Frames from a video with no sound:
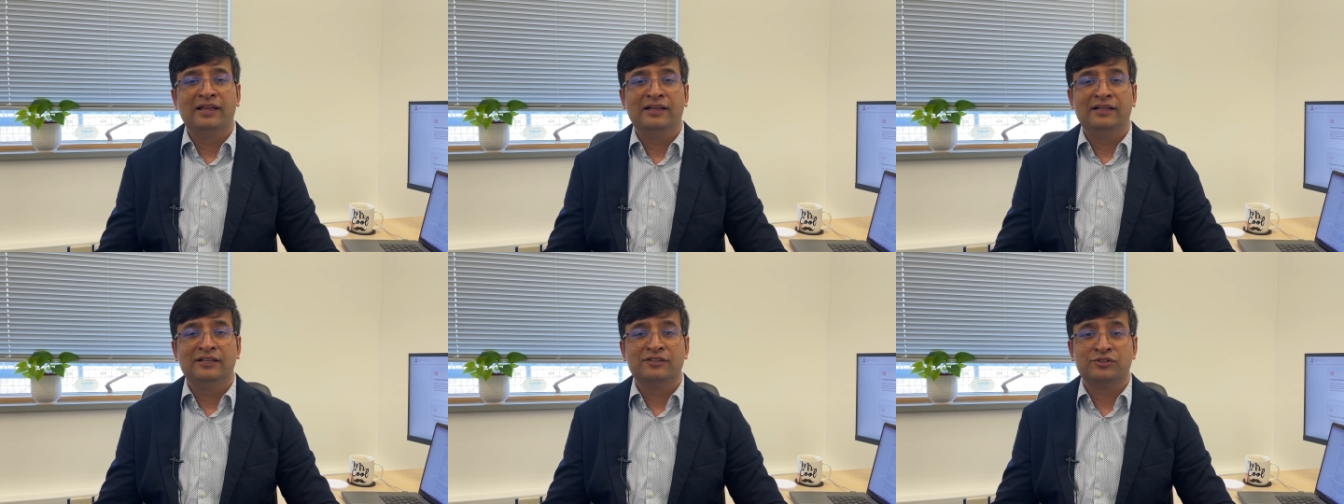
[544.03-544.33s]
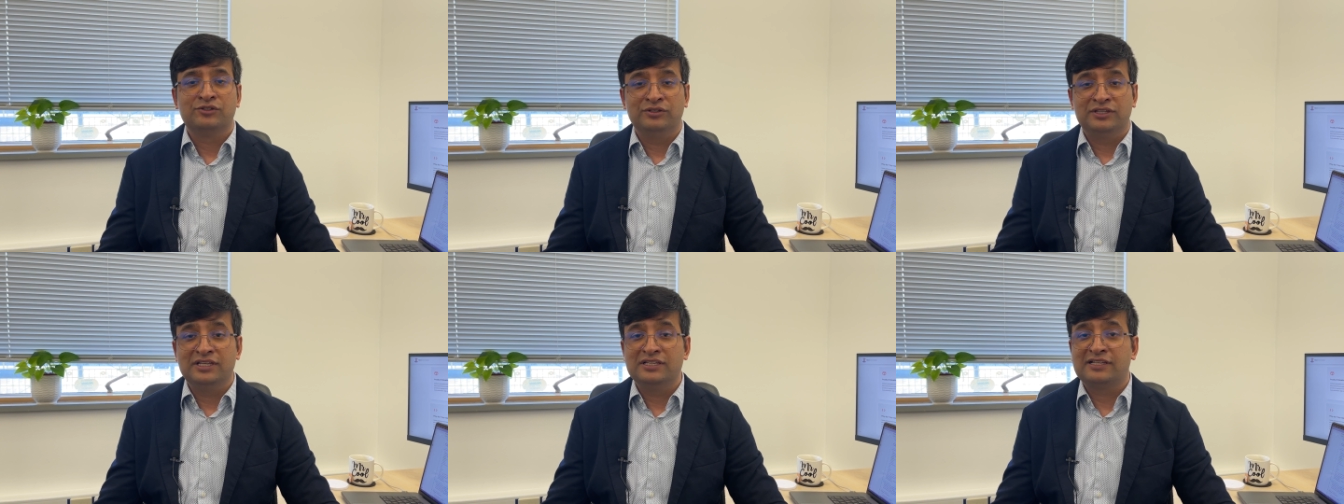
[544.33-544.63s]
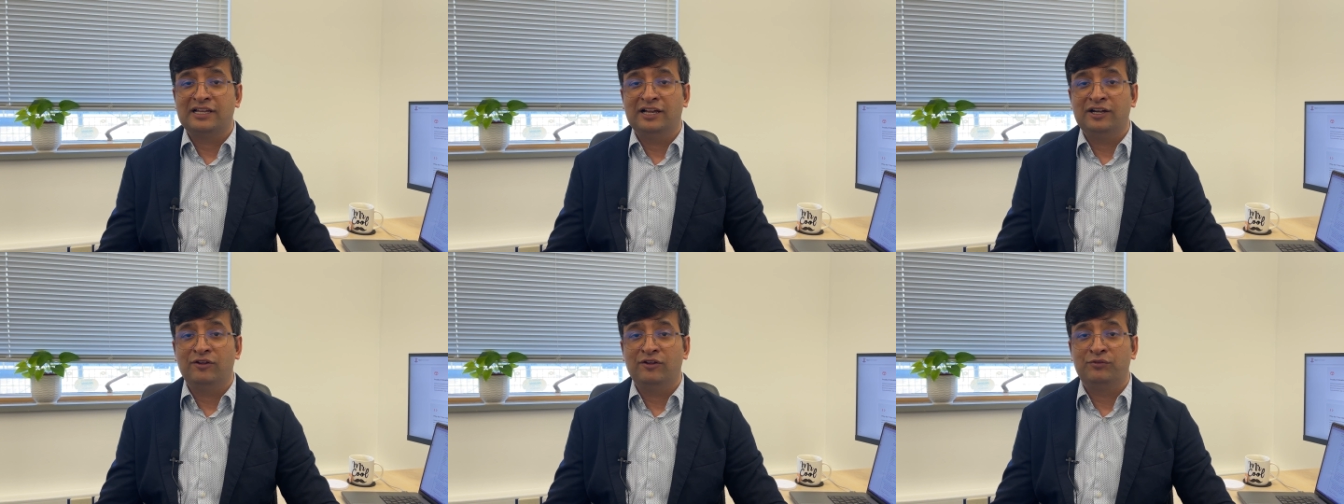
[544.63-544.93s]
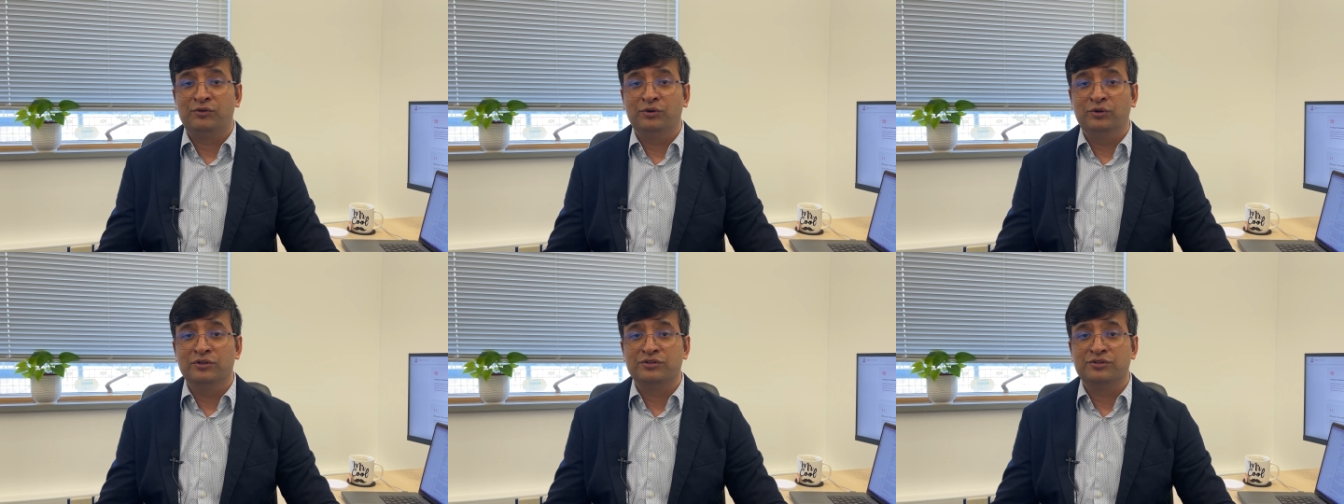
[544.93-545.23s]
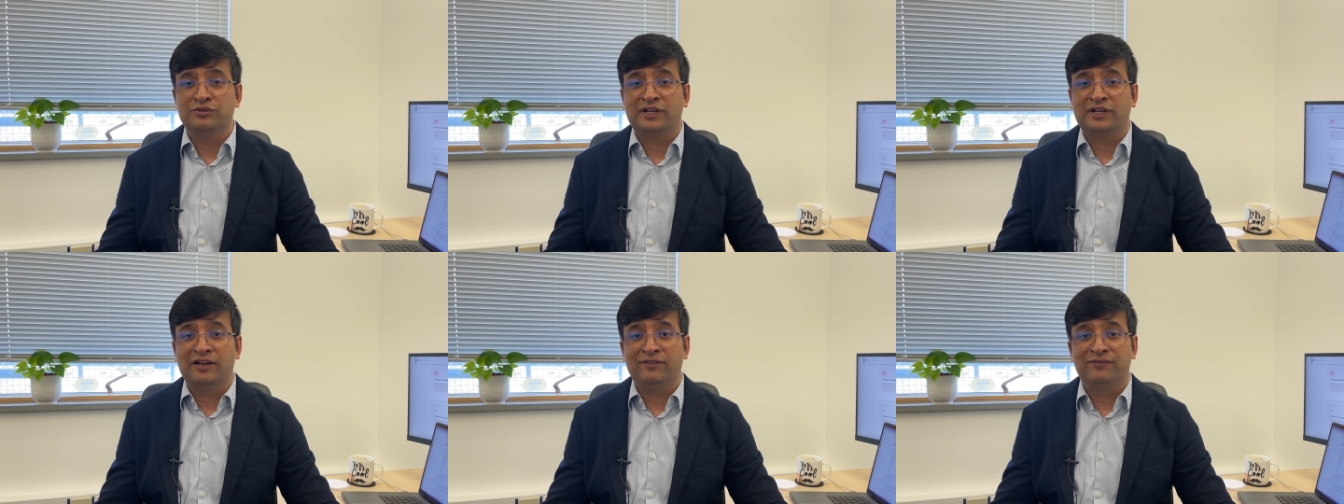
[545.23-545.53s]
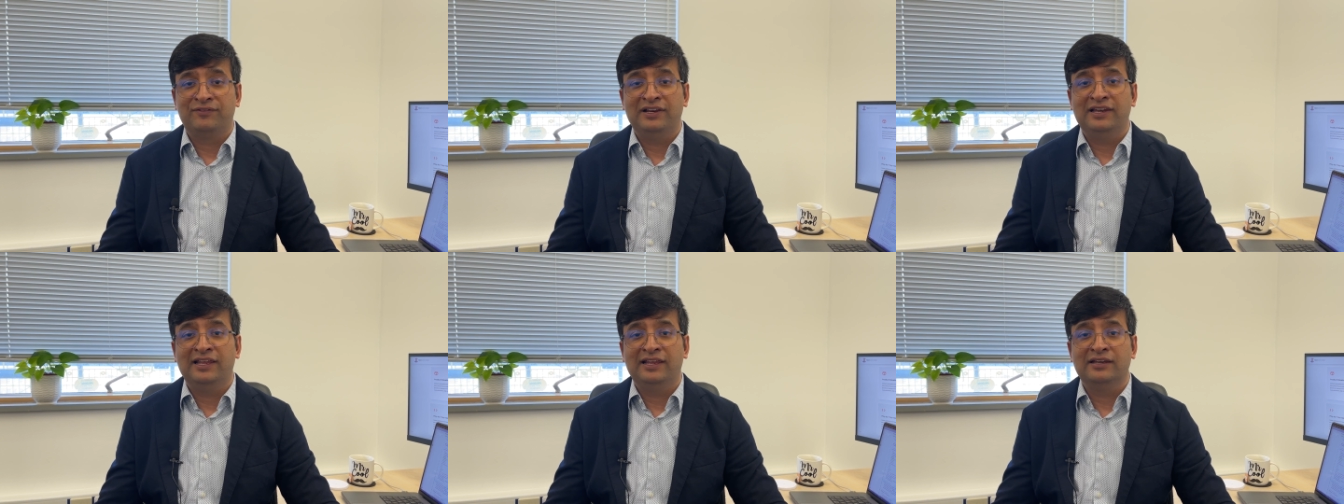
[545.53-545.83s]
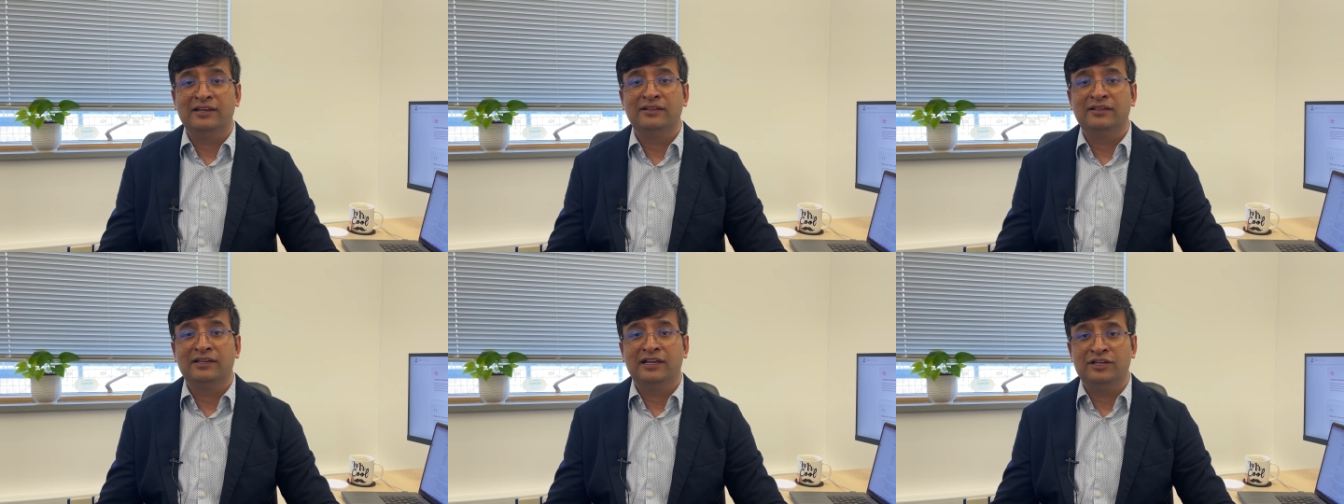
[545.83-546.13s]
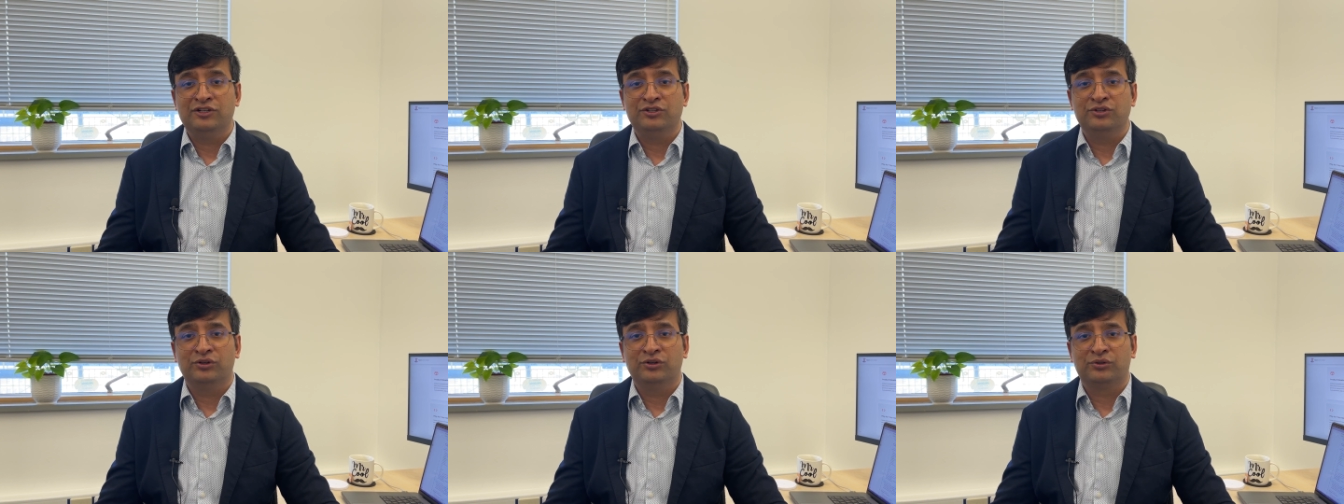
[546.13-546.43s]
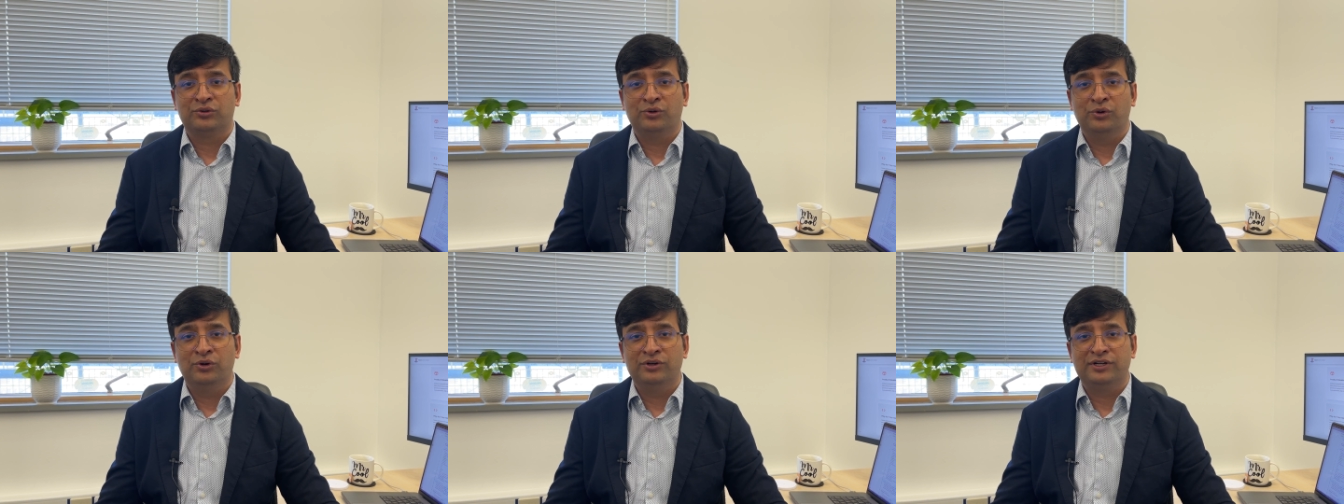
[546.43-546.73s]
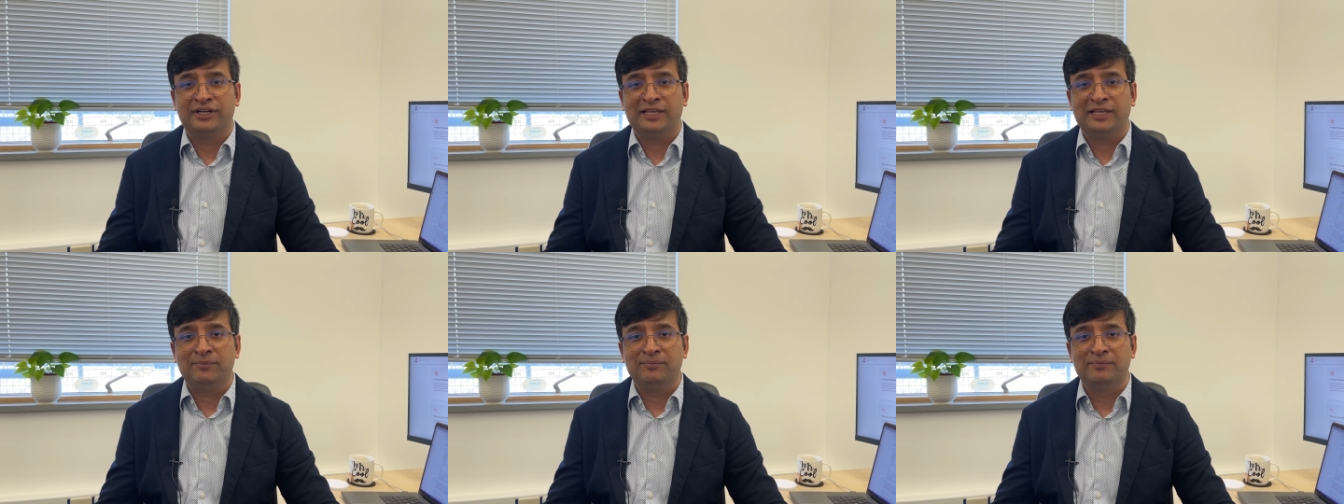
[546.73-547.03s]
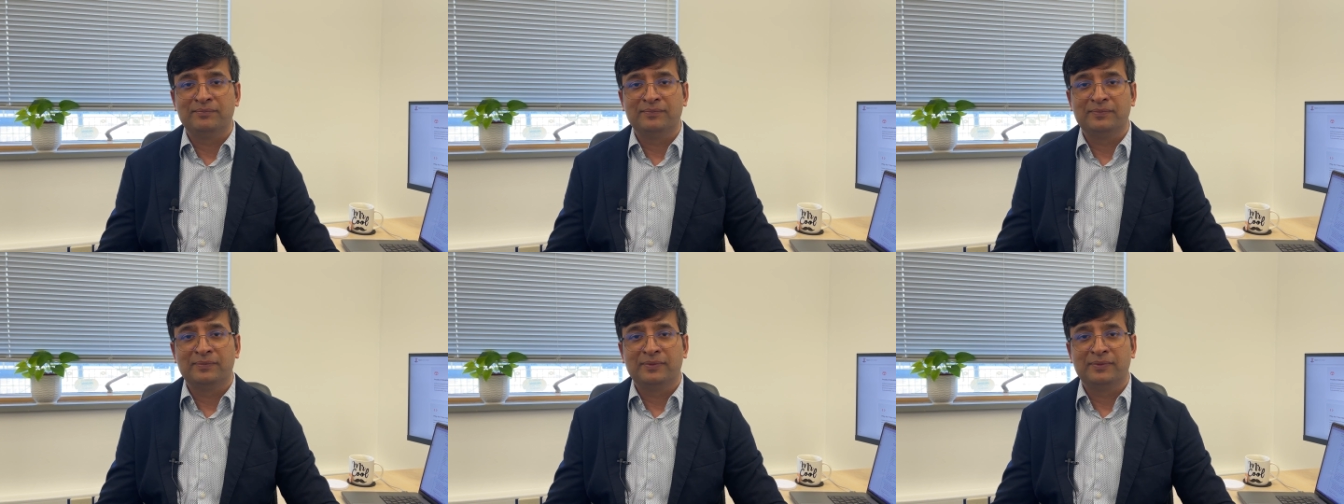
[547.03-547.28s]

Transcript: So these kind of roles you can fill in your core team,